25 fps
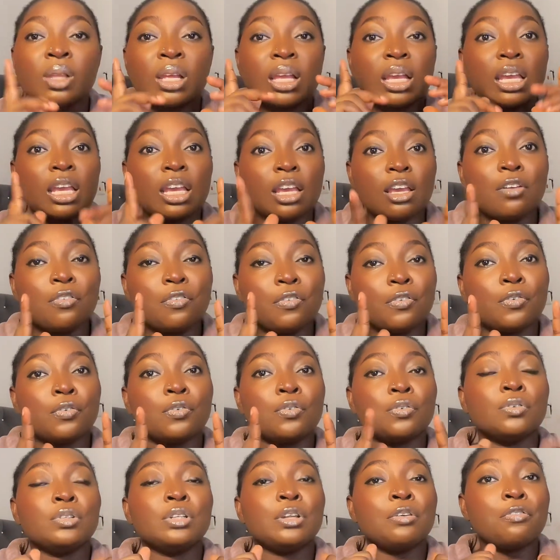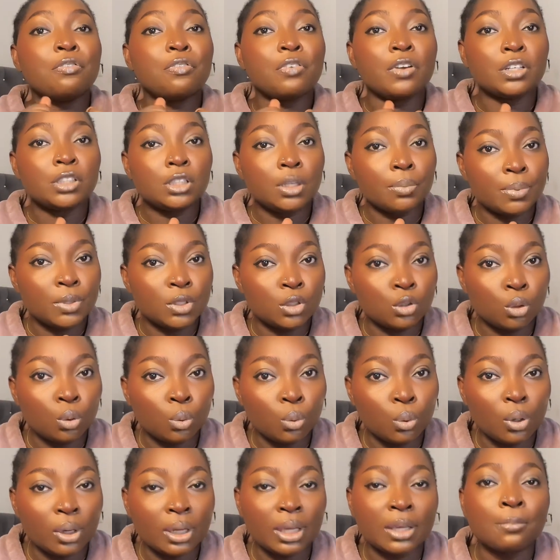If the friendship is not
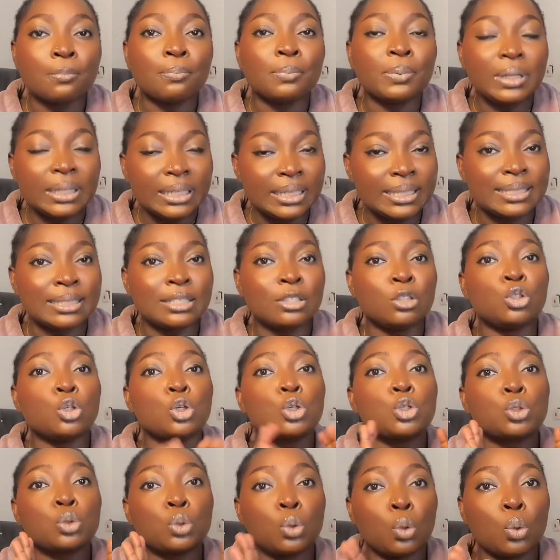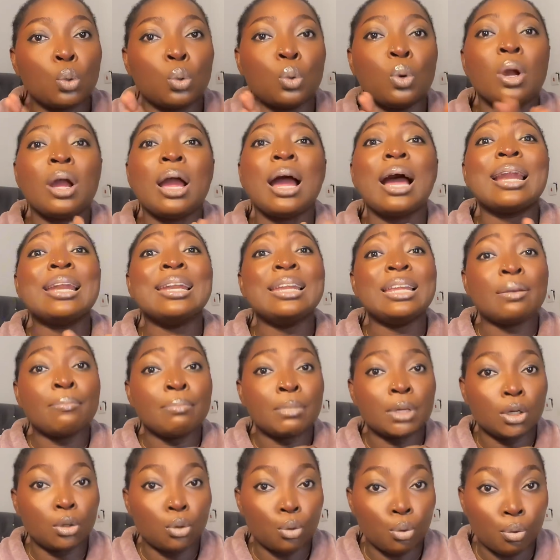working, please just go and let
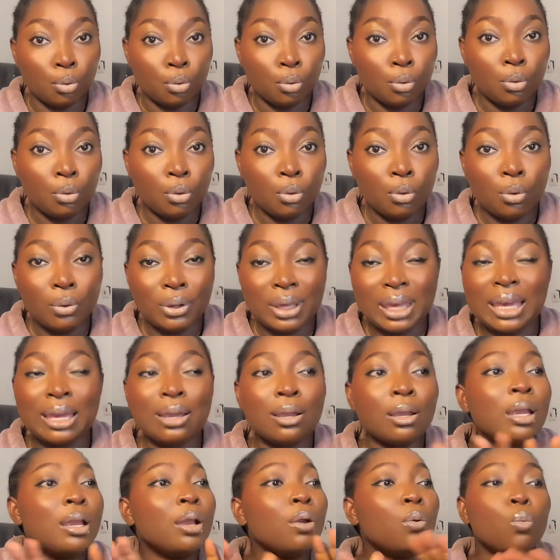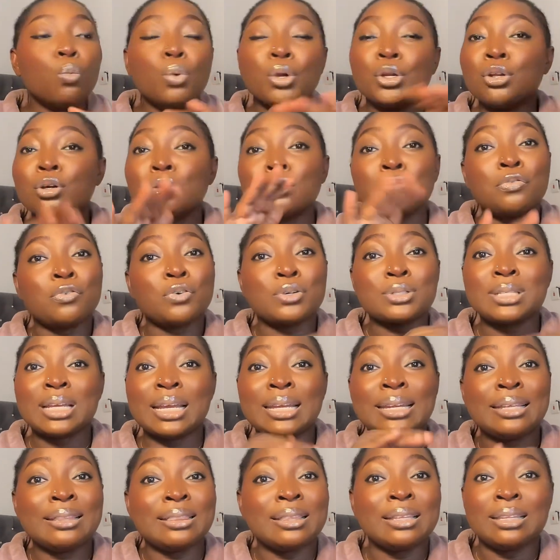me go. Okay, we don't force
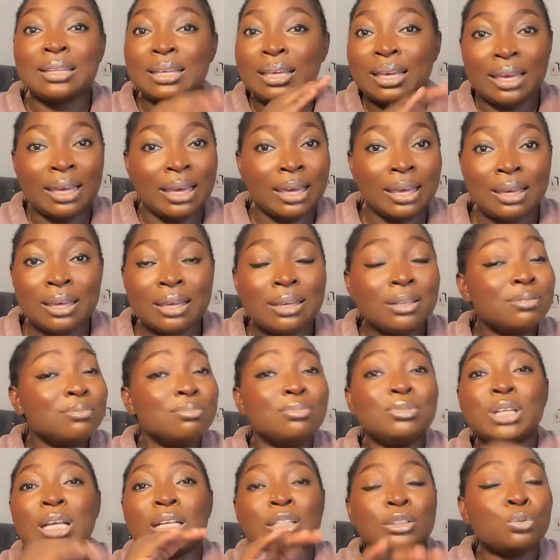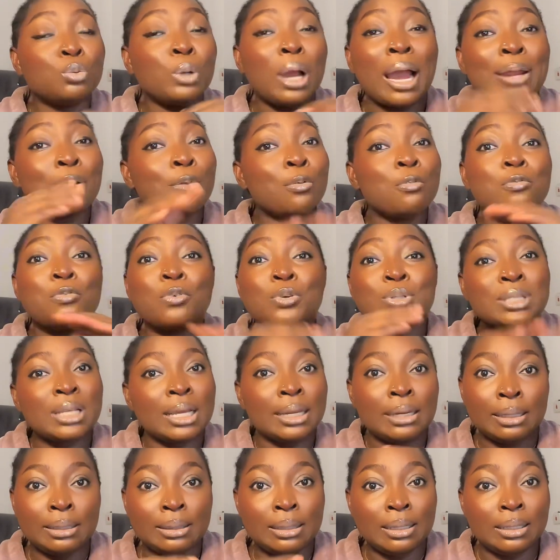anything here. I don't force
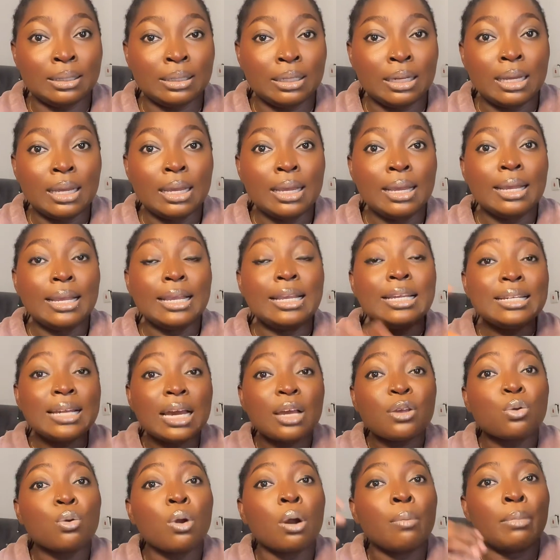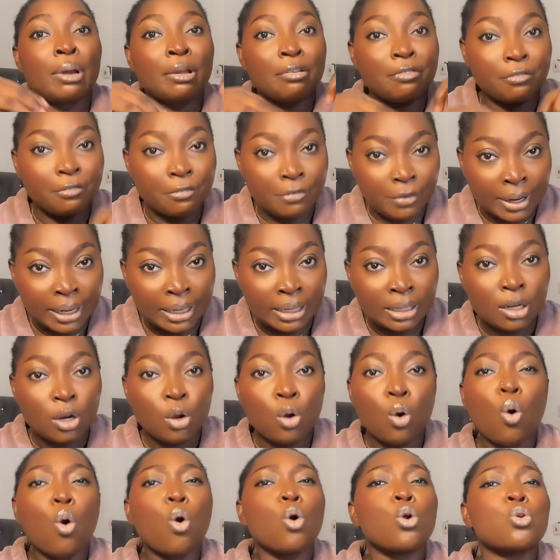anything. Either you are my friend
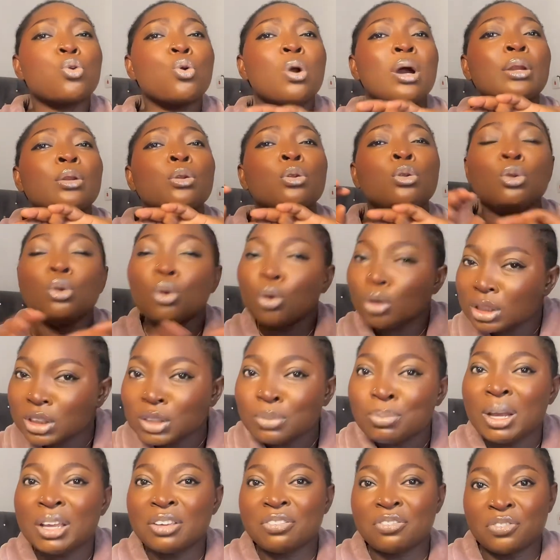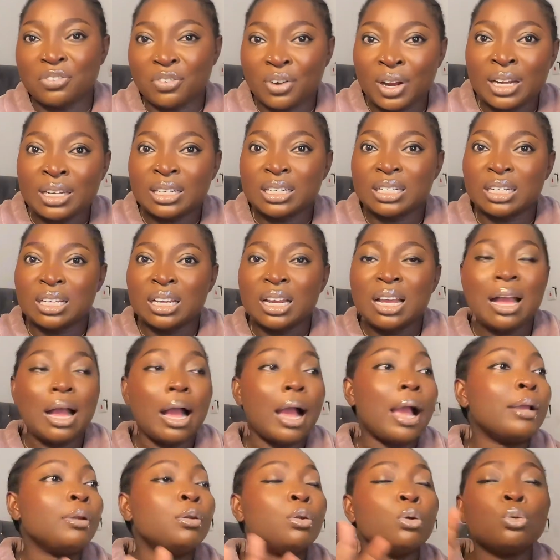or you are not my friend.
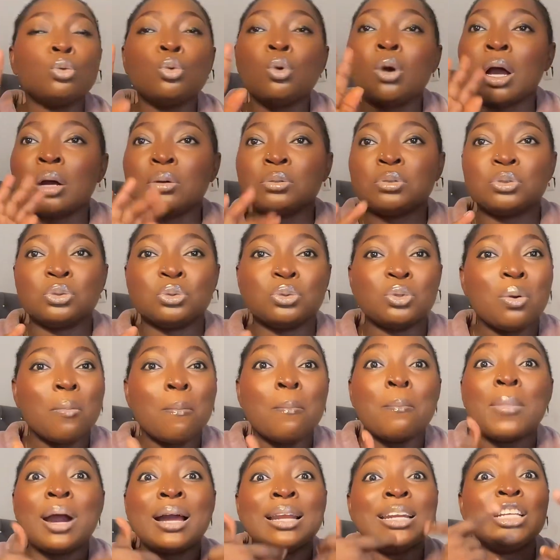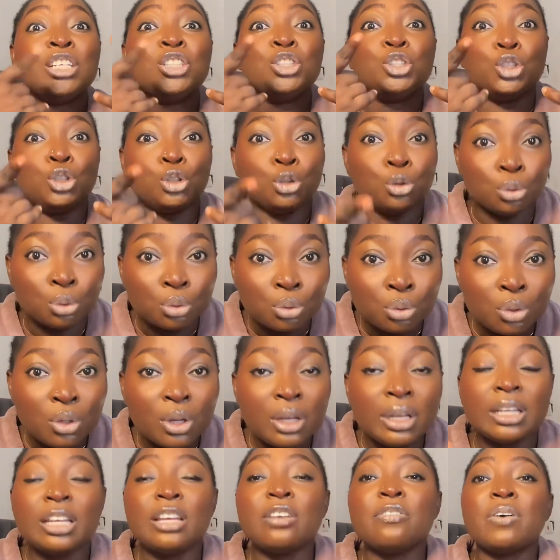I don't know how to manage you.
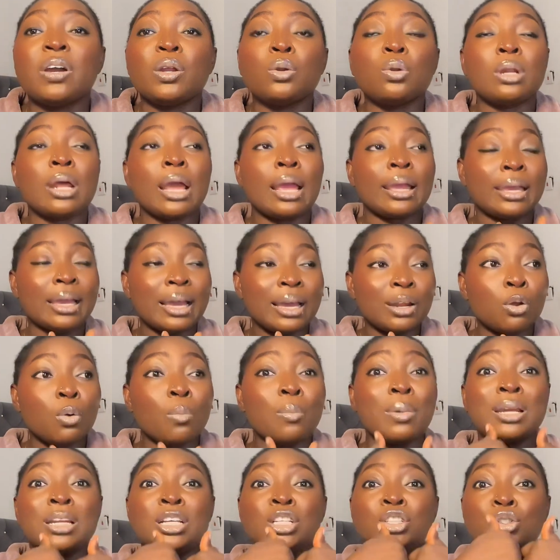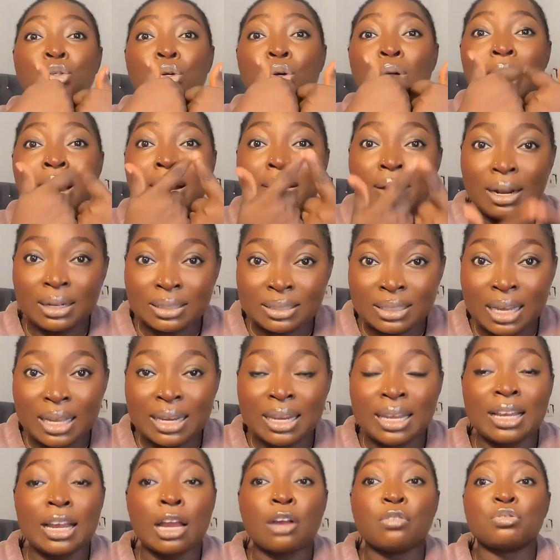If I know that I cannot manage your character,
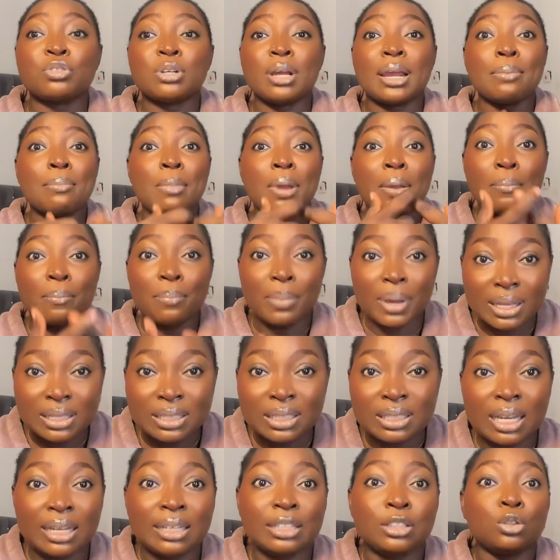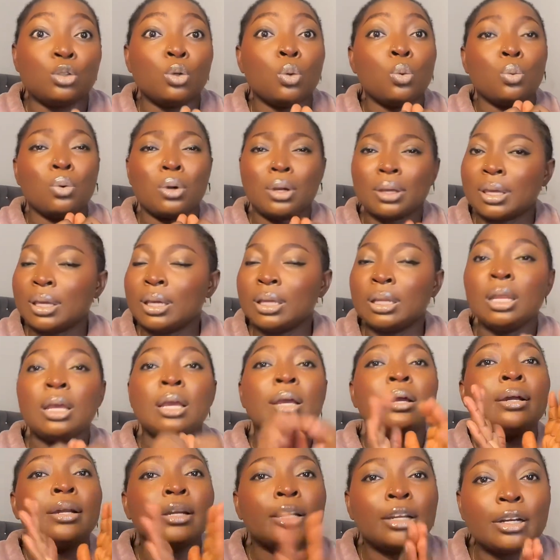like I've tried my best and it's not working,
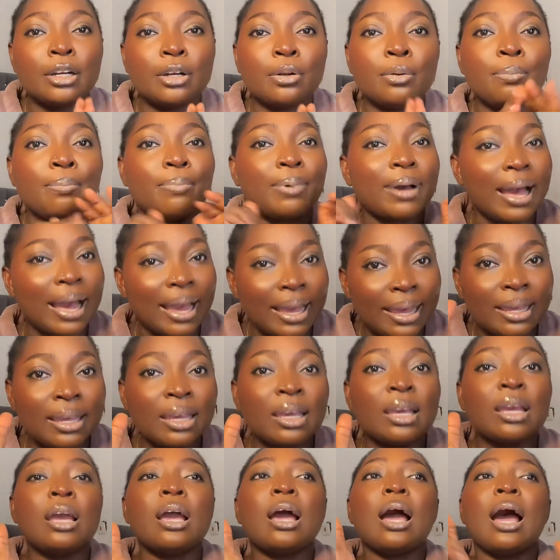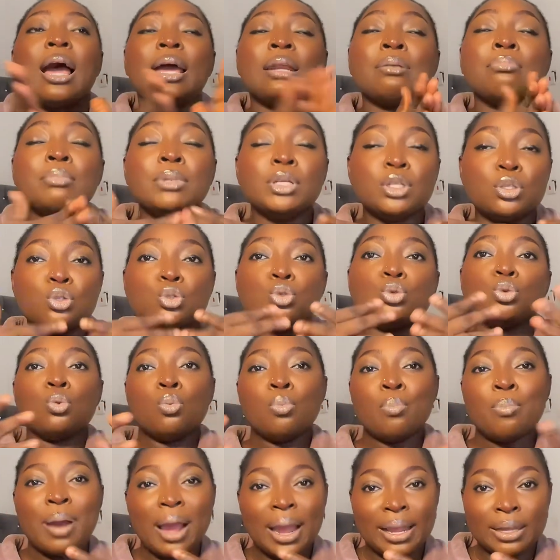girl, bye. And me too,
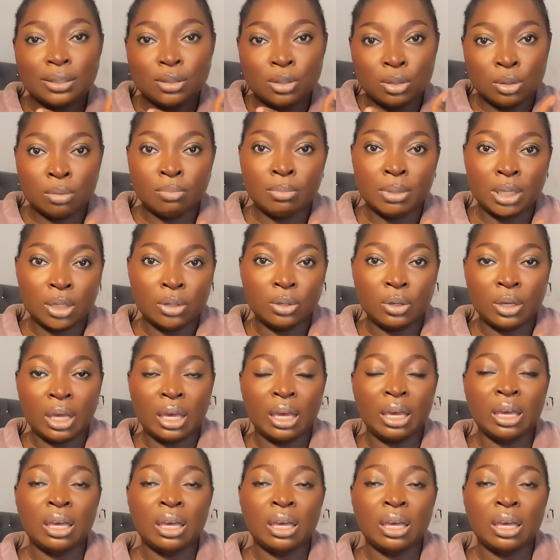bye to me. Okay,